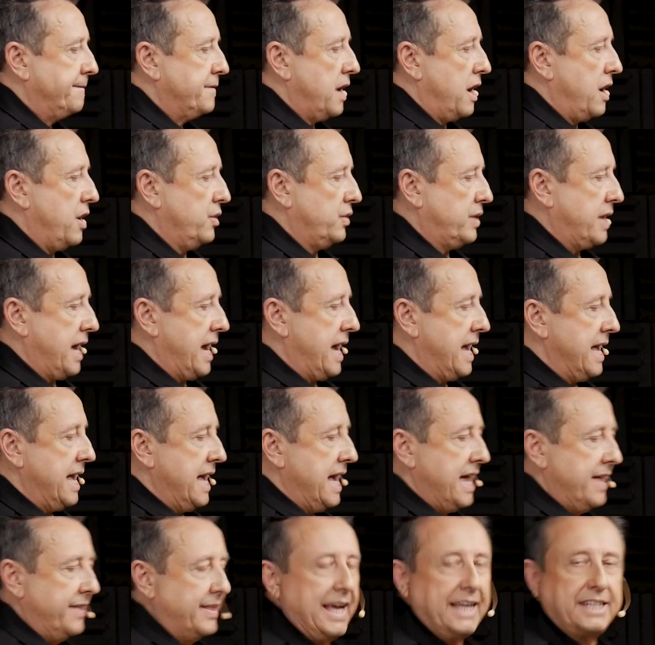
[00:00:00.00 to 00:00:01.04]
Okay,
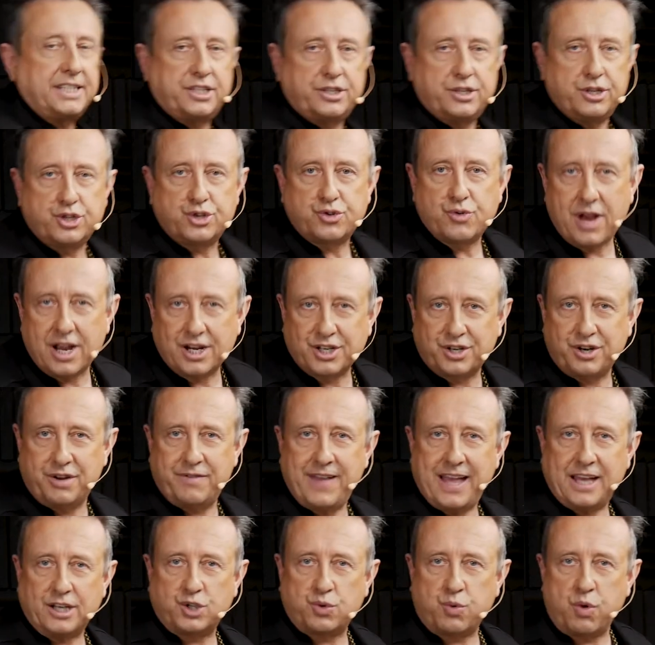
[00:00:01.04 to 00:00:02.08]
that's the structure of
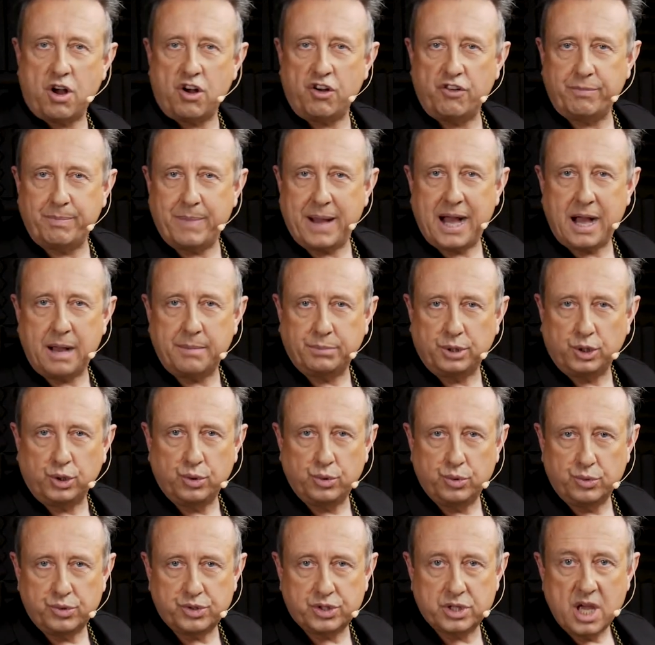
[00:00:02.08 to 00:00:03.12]
our 12-bar
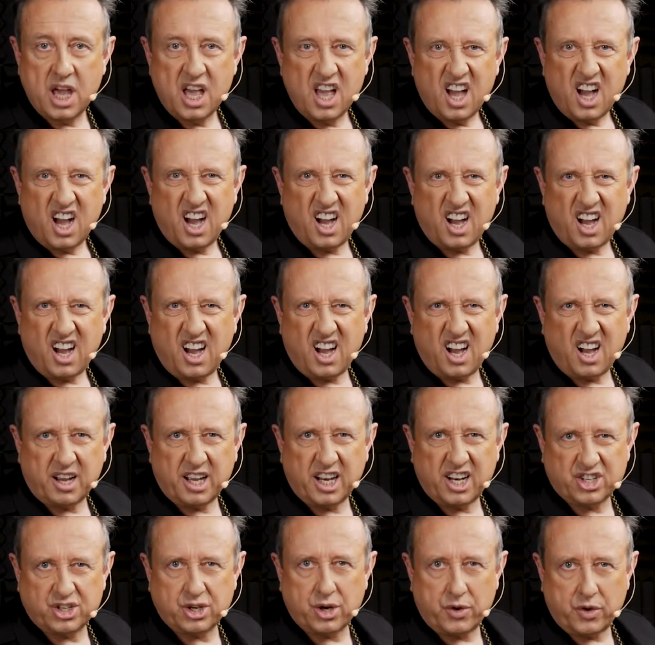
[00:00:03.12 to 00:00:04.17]
blues. I'm going
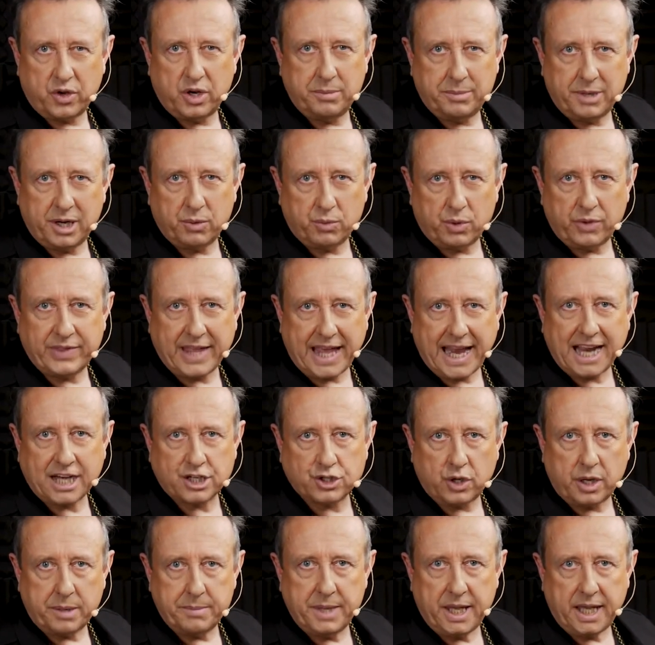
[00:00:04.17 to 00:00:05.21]
to show you in a minute what that
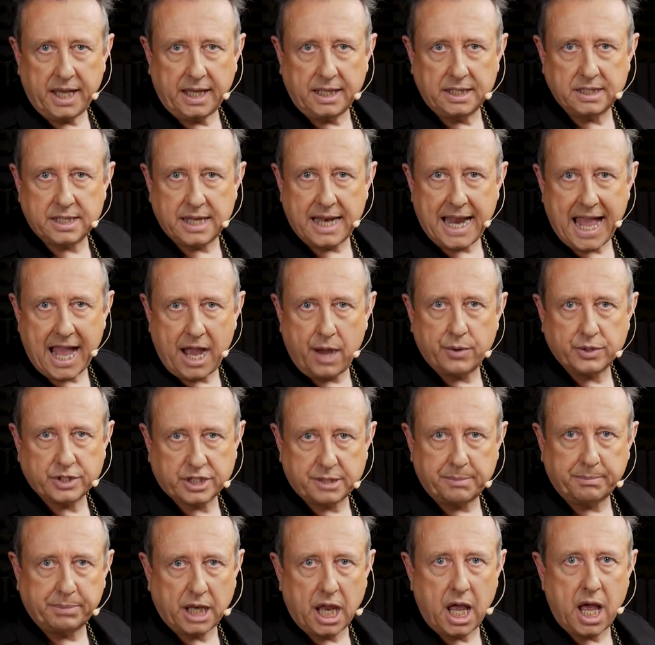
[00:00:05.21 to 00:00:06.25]
actually means and how it's
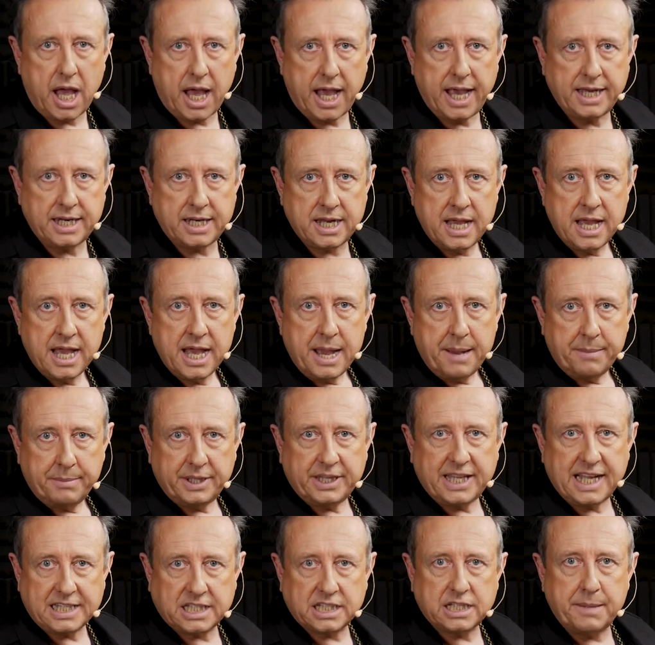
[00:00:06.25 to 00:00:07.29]
applied, but
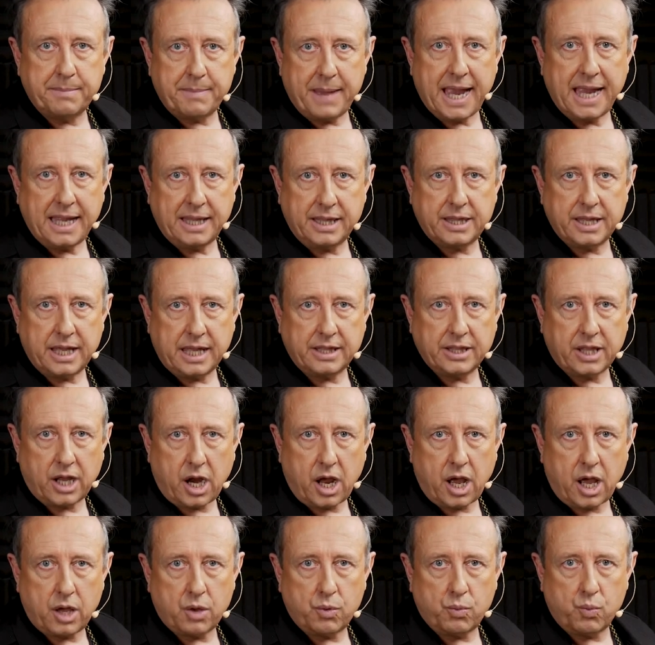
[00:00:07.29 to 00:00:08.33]
that's the main thing that
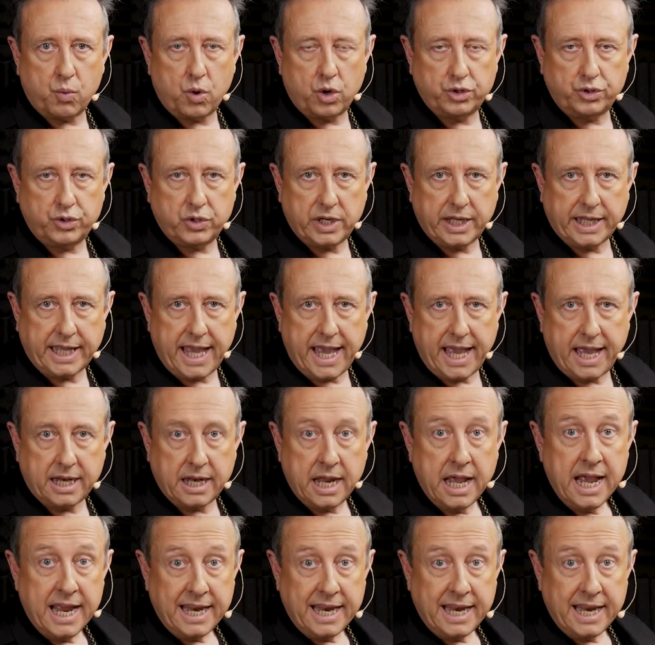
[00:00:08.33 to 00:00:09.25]
I want you to get.